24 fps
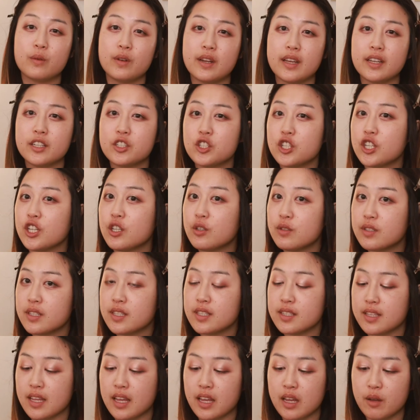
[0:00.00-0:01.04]
next she
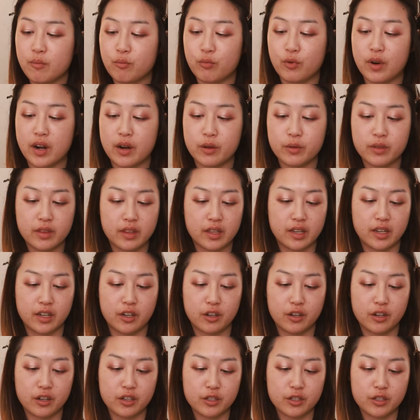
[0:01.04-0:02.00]
uses a brown liner